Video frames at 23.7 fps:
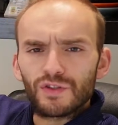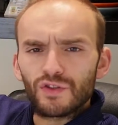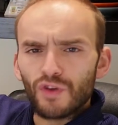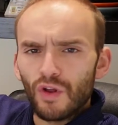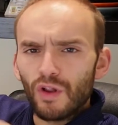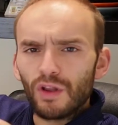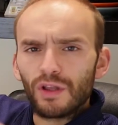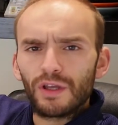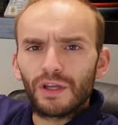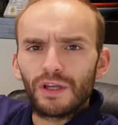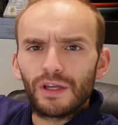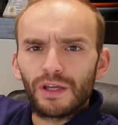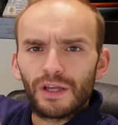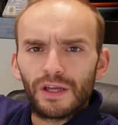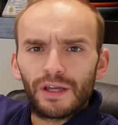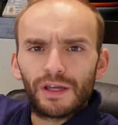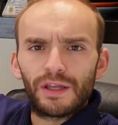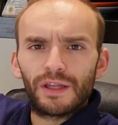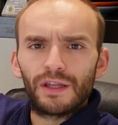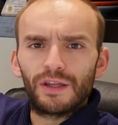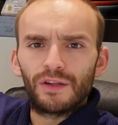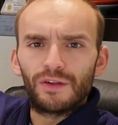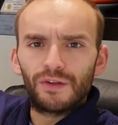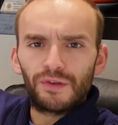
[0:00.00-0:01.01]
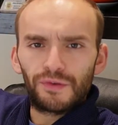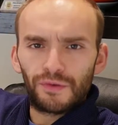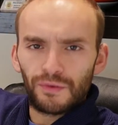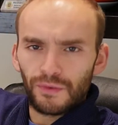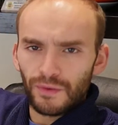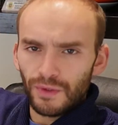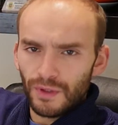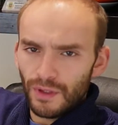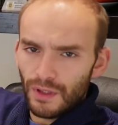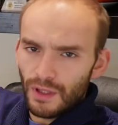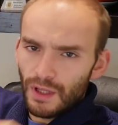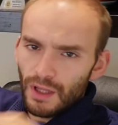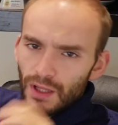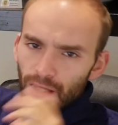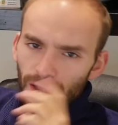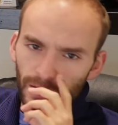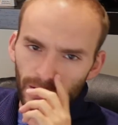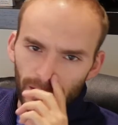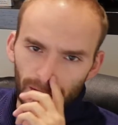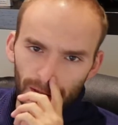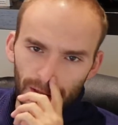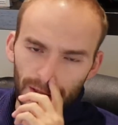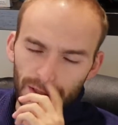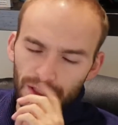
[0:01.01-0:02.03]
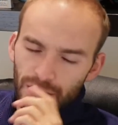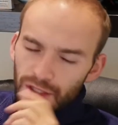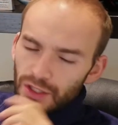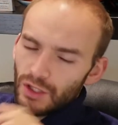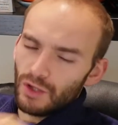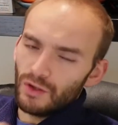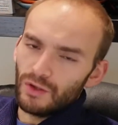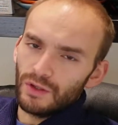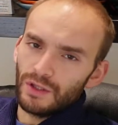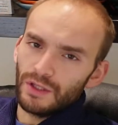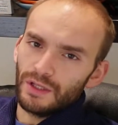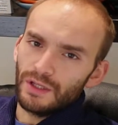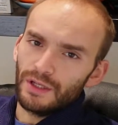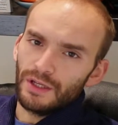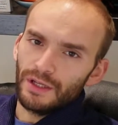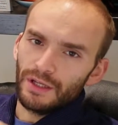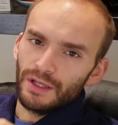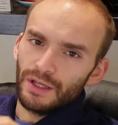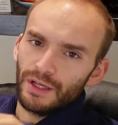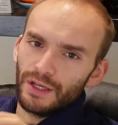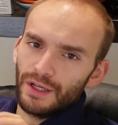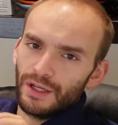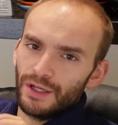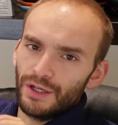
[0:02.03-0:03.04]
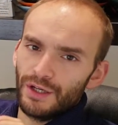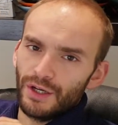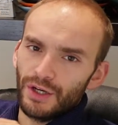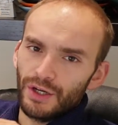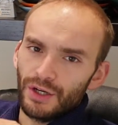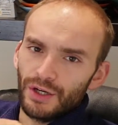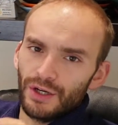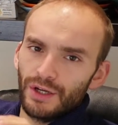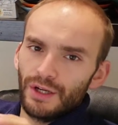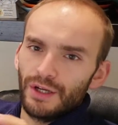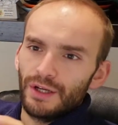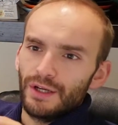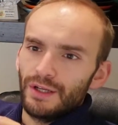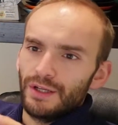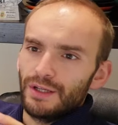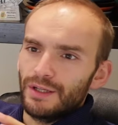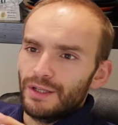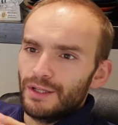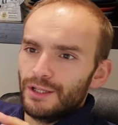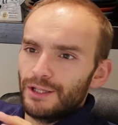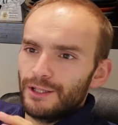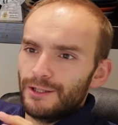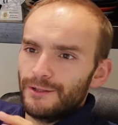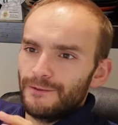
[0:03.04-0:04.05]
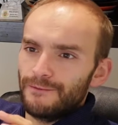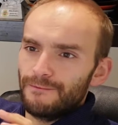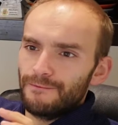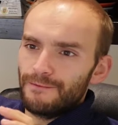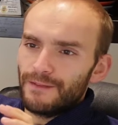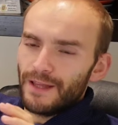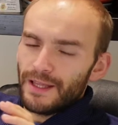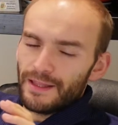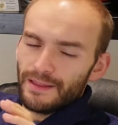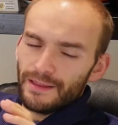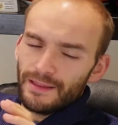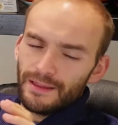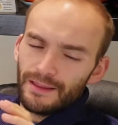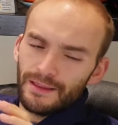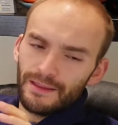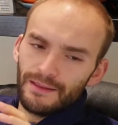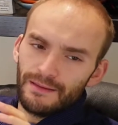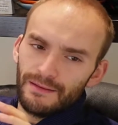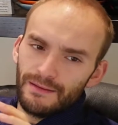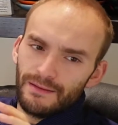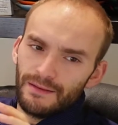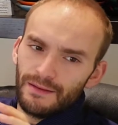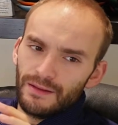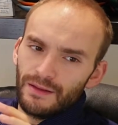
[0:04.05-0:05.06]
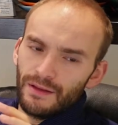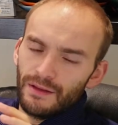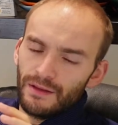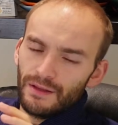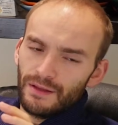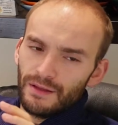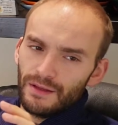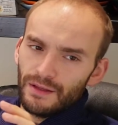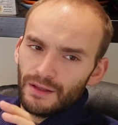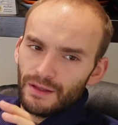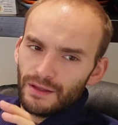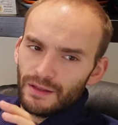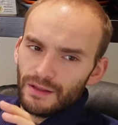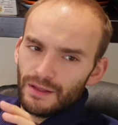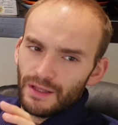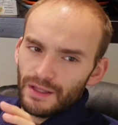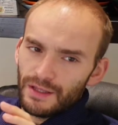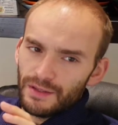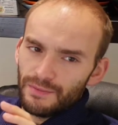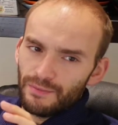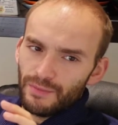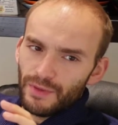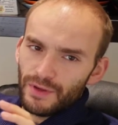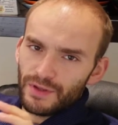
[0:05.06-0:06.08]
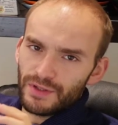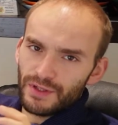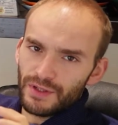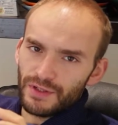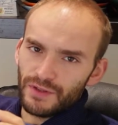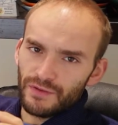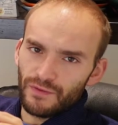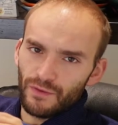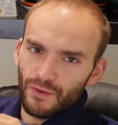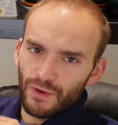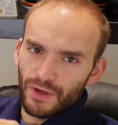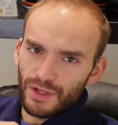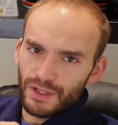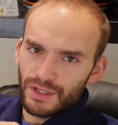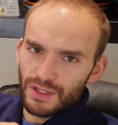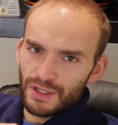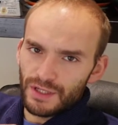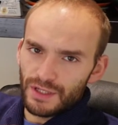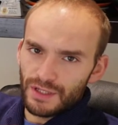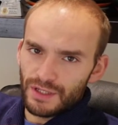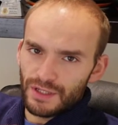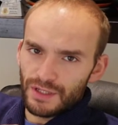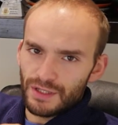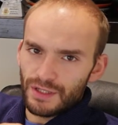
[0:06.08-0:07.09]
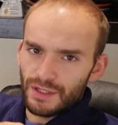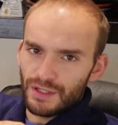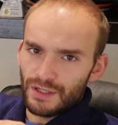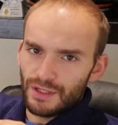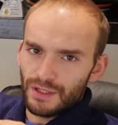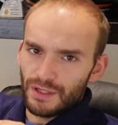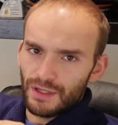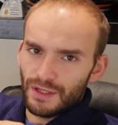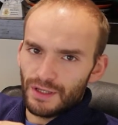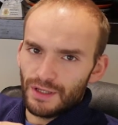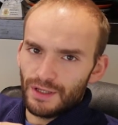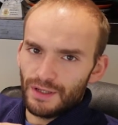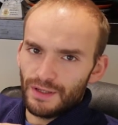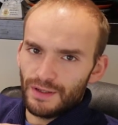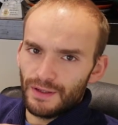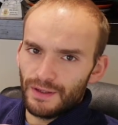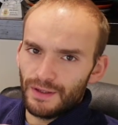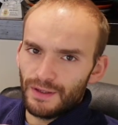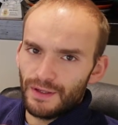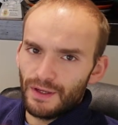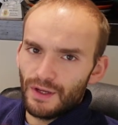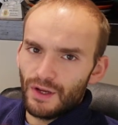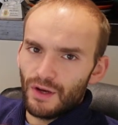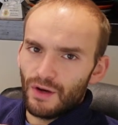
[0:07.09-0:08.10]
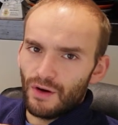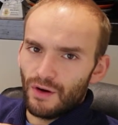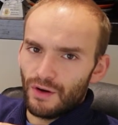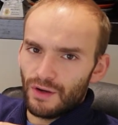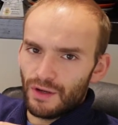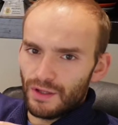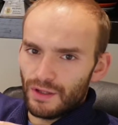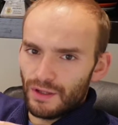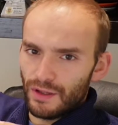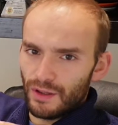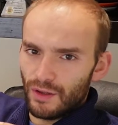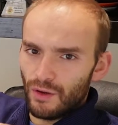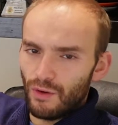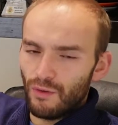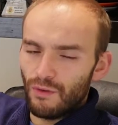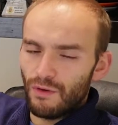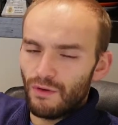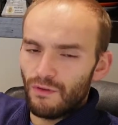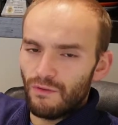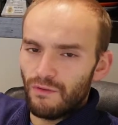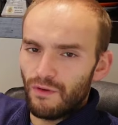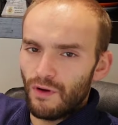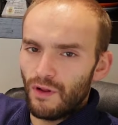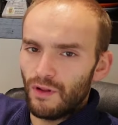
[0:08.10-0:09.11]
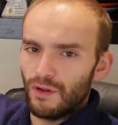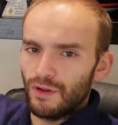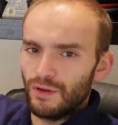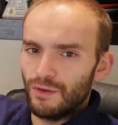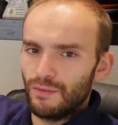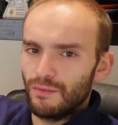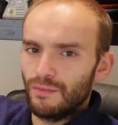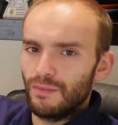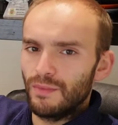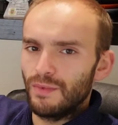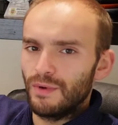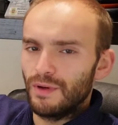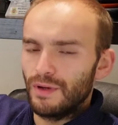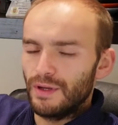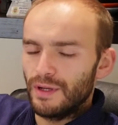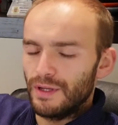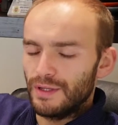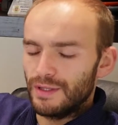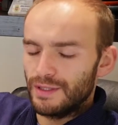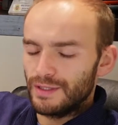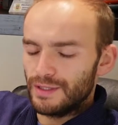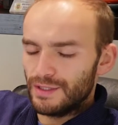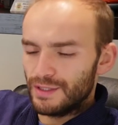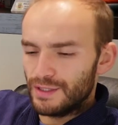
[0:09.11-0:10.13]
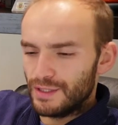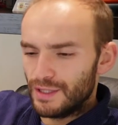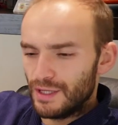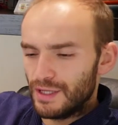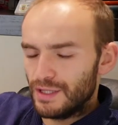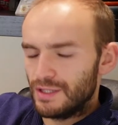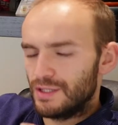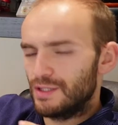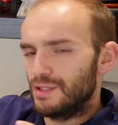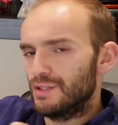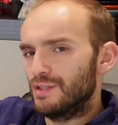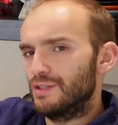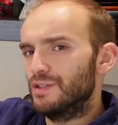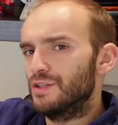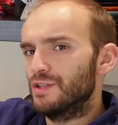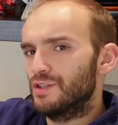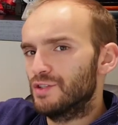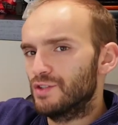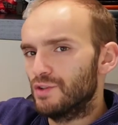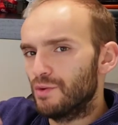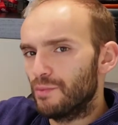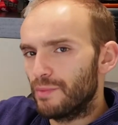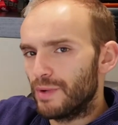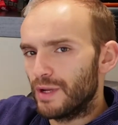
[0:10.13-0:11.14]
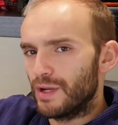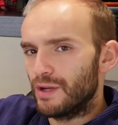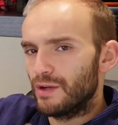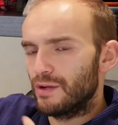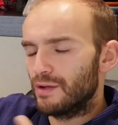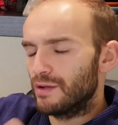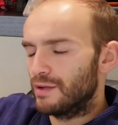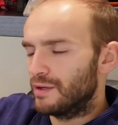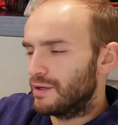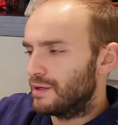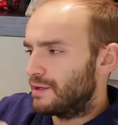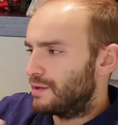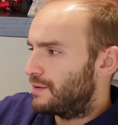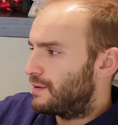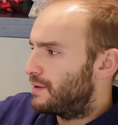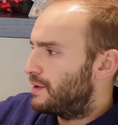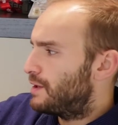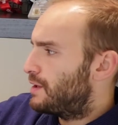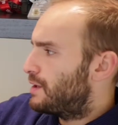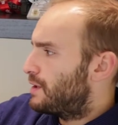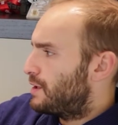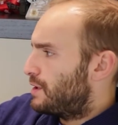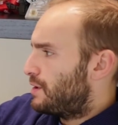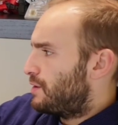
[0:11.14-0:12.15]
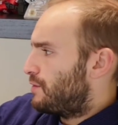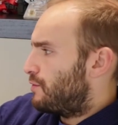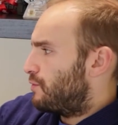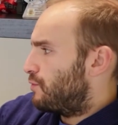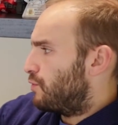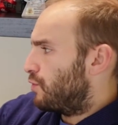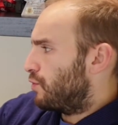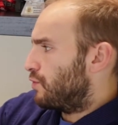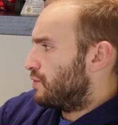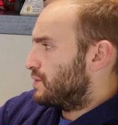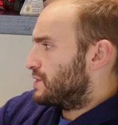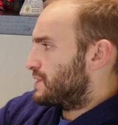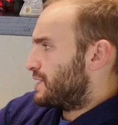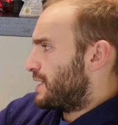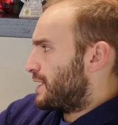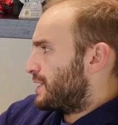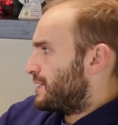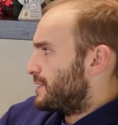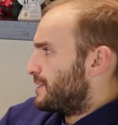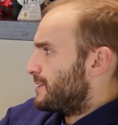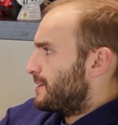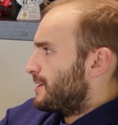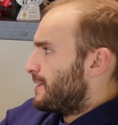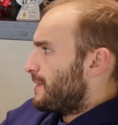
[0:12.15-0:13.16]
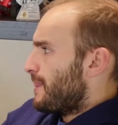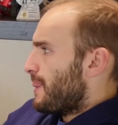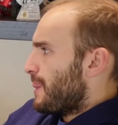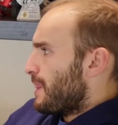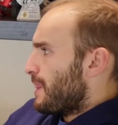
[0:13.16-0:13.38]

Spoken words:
talking, and you will slowly hear that the person's voice is on a lower volume as the zooming rolls in.